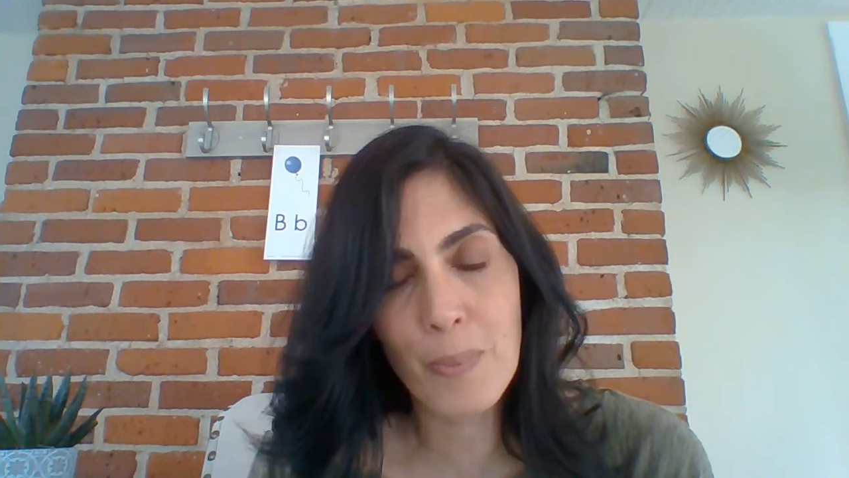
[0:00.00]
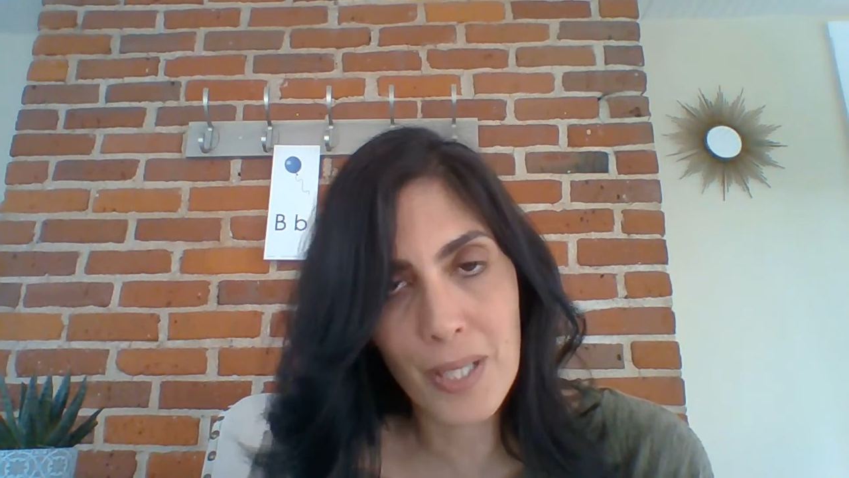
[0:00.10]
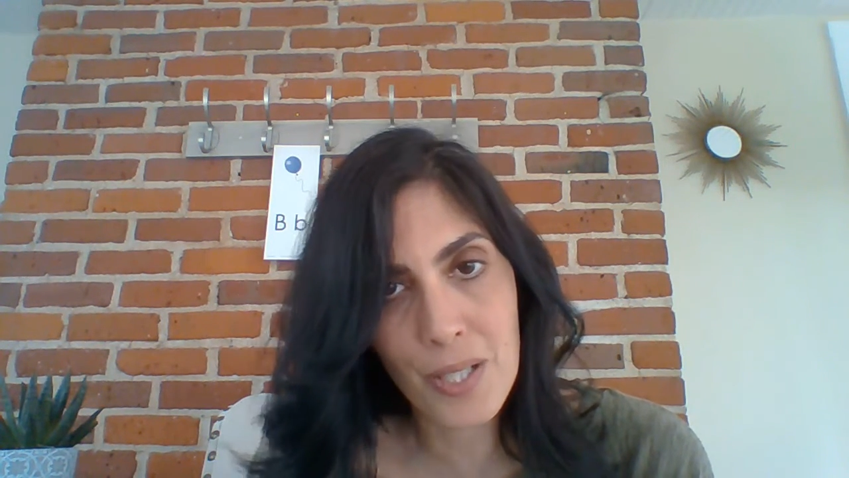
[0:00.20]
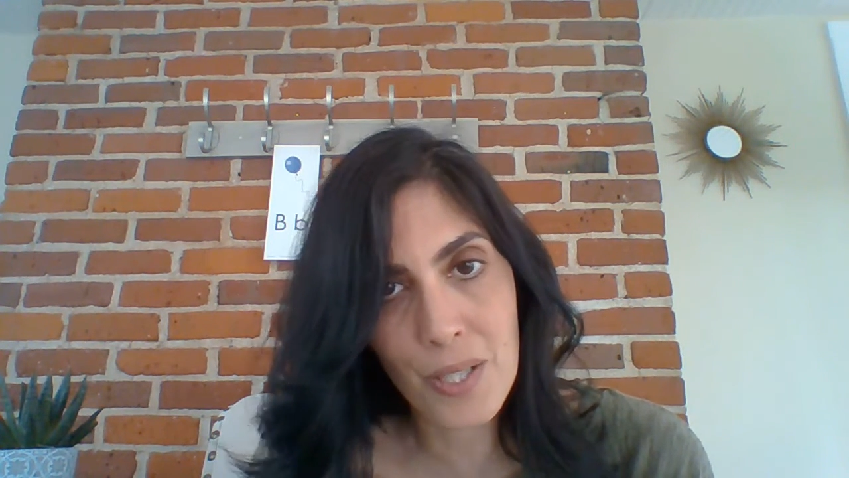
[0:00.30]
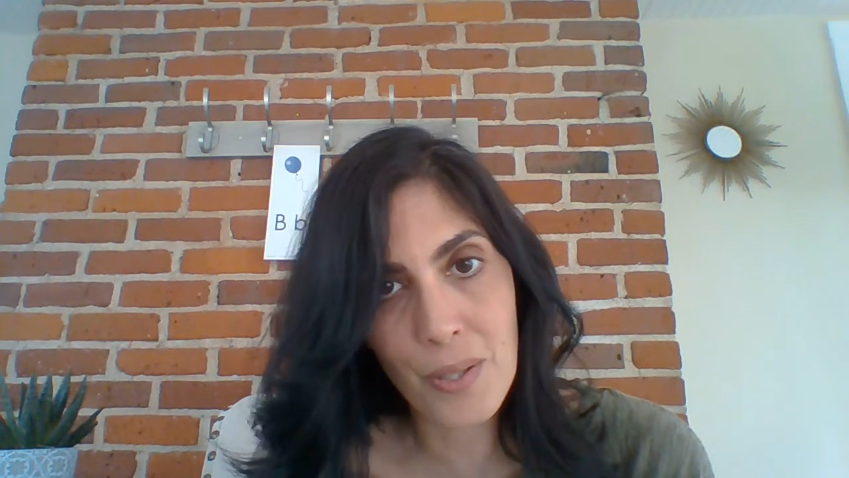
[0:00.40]

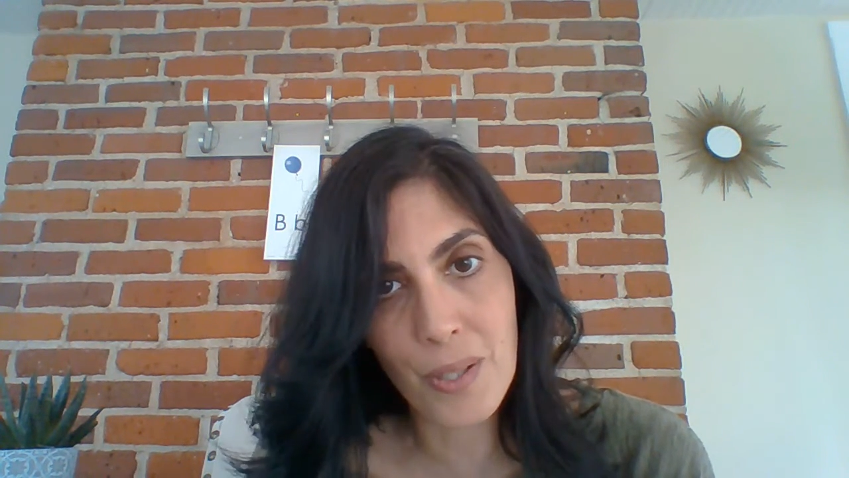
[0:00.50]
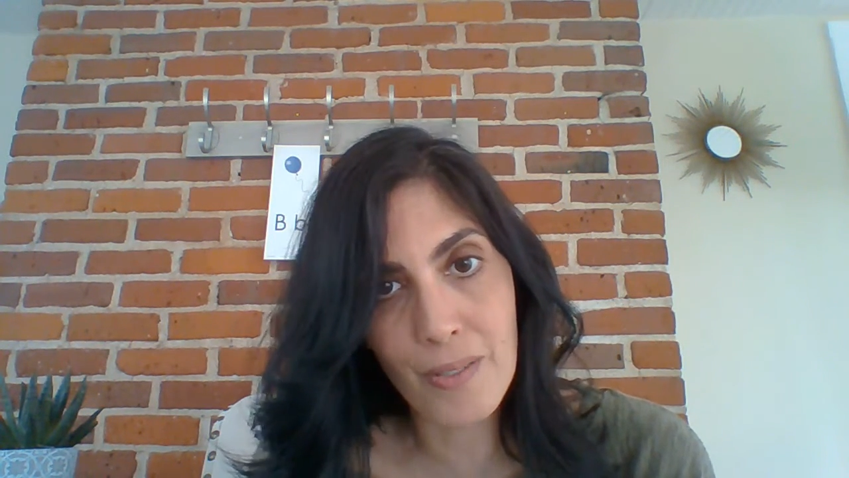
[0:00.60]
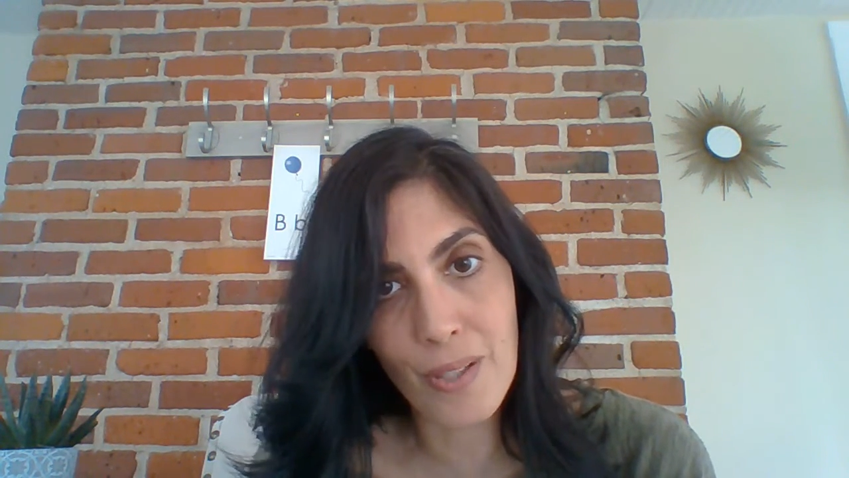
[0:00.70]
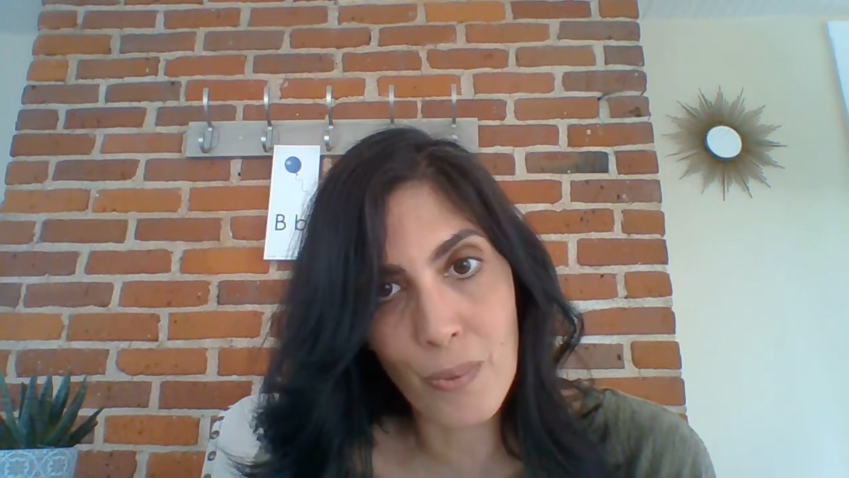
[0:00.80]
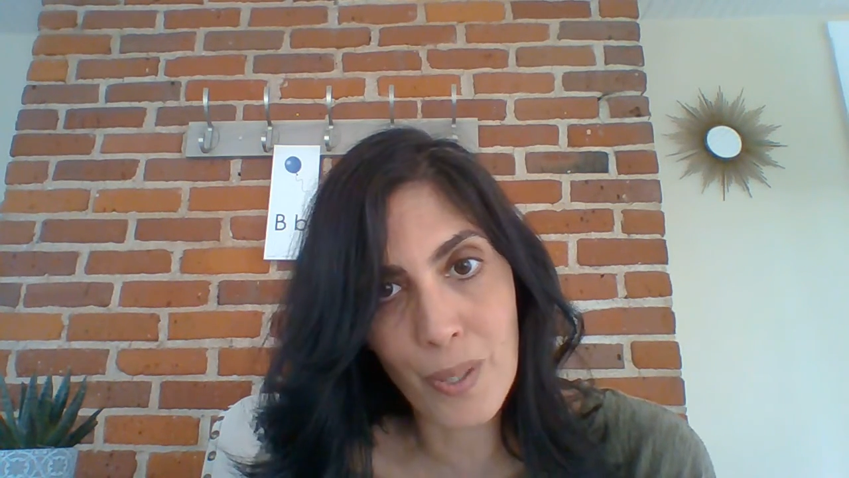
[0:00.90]
picture
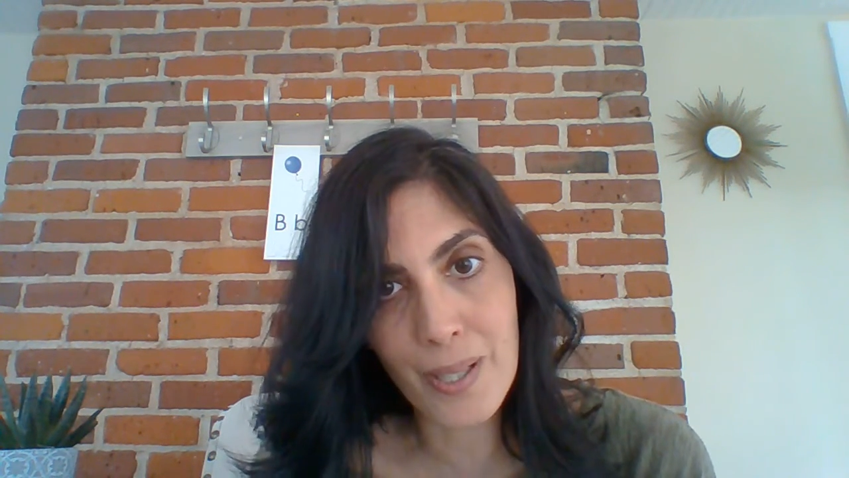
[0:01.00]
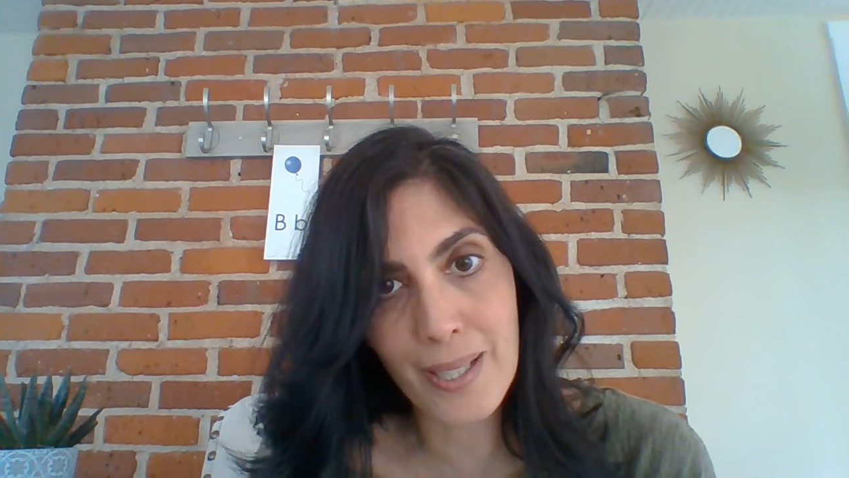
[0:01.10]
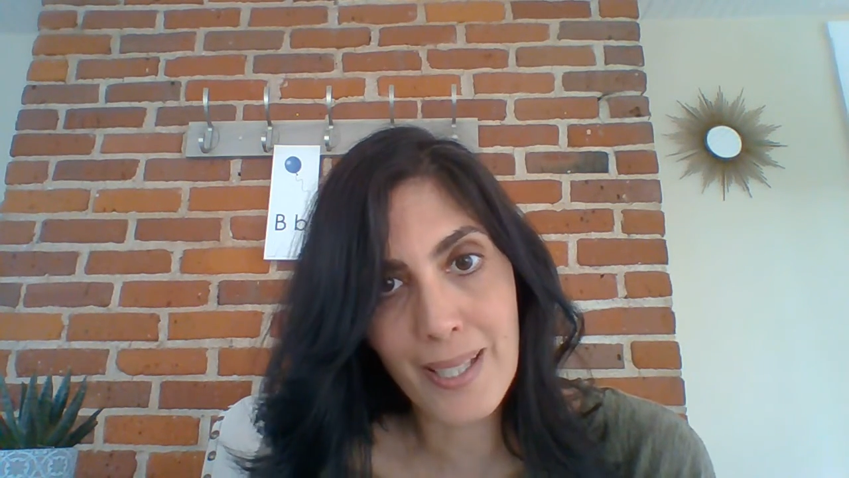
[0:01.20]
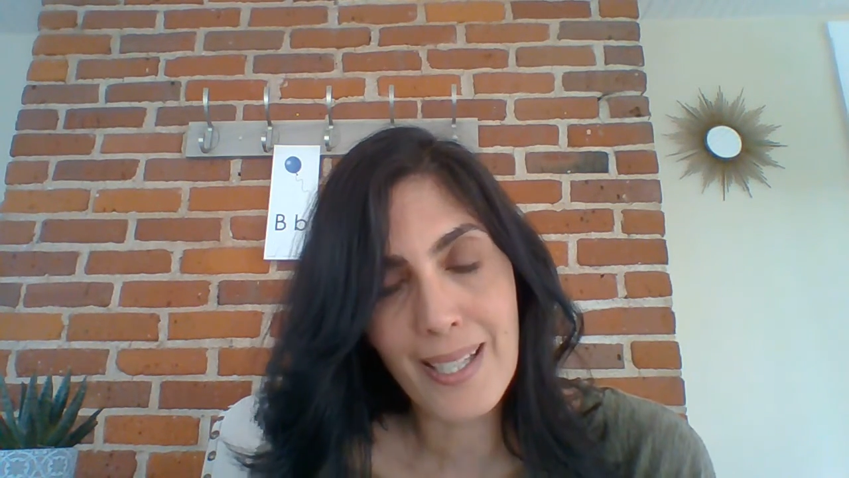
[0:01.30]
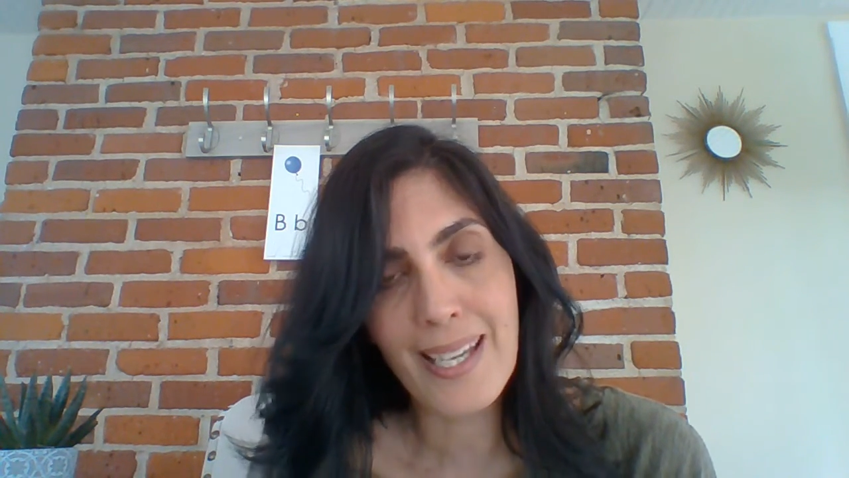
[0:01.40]
of your work